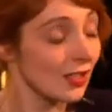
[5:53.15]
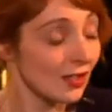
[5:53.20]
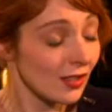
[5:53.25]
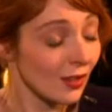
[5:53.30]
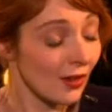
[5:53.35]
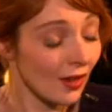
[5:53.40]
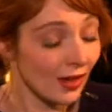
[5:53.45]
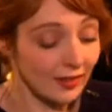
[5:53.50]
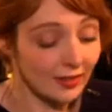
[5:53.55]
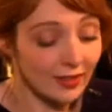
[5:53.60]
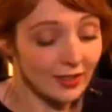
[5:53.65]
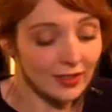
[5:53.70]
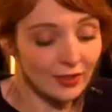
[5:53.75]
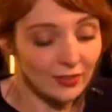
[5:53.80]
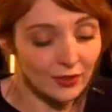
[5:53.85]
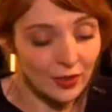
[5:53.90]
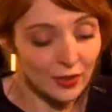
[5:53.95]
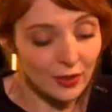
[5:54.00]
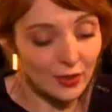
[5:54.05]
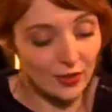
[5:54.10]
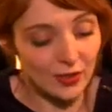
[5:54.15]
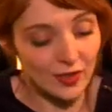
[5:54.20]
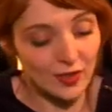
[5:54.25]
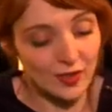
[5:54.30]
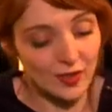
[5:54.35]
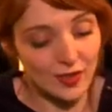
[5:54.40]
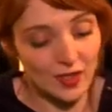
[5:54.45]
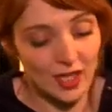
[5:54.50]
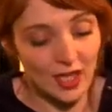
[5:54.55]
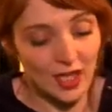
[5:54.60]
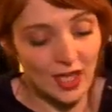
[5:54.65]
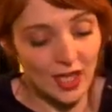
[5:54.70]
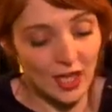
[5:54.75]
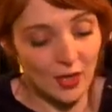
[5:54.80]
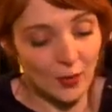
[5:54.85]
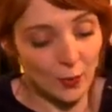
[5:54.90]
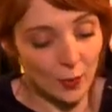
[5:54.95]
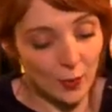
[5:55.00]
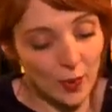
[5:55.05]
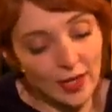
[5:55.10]
So I think, of course,
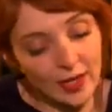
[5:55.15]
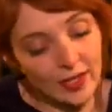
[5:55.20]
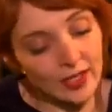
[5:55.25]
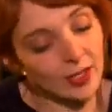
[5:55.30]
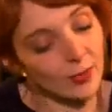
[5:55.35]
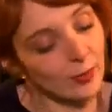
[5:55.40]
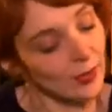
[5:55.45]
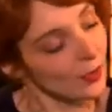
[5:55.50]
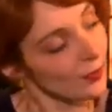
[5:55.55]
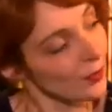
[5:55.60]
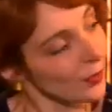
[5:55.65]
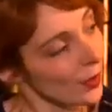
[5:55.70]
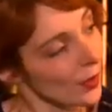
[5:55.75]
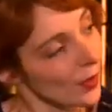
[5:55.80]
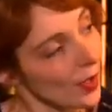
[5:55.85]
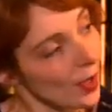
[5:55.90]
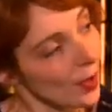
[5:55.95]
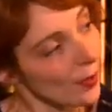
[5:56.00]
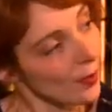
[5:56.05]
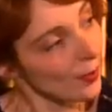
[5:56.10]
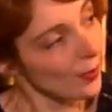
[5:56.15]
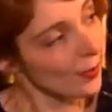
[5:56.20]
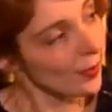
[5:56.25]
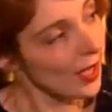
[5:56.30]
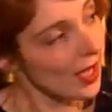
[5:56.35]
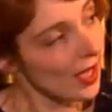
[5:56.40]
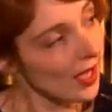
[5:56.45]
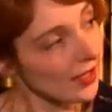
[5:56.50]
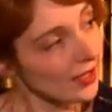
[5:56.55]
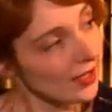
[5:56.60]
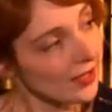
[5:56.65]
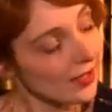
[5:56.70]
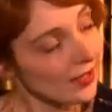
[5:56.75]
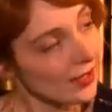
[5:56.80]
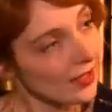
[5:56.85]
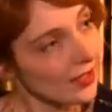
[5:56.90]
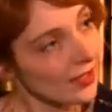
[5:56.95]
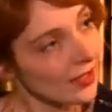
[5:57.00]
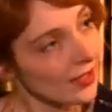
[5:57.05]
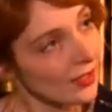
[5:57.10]
where he was brought up has
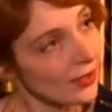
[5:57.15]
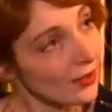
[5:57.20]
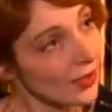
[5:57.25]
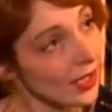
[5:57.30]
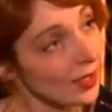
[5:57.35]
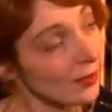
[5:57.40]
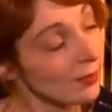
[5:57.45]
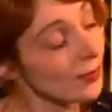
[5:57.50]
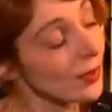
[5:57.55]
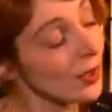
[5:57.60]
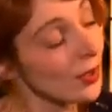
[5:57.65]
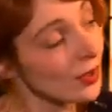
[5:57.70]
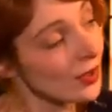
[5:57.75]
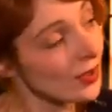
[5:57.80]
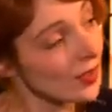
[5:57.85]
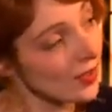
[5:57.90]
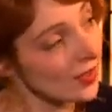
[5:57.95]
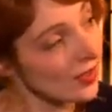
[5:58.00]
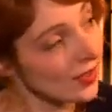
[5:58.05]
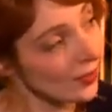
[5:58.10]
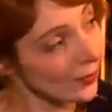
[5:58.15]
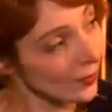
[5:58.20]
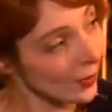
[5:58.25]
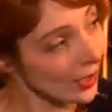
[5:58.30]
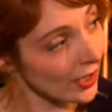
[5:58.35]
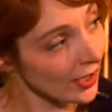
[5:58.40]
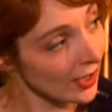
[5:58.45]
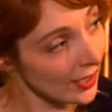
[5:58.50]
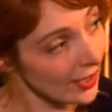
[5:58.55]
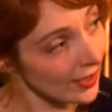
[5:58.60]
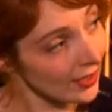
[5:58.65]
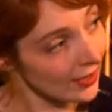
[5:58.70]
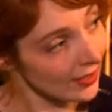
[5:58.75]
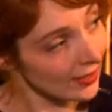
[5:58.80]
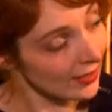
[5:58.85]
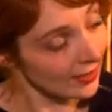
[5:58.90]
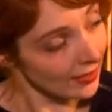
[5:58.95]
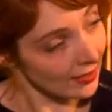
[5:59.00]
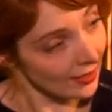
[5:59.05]
a great importance in what he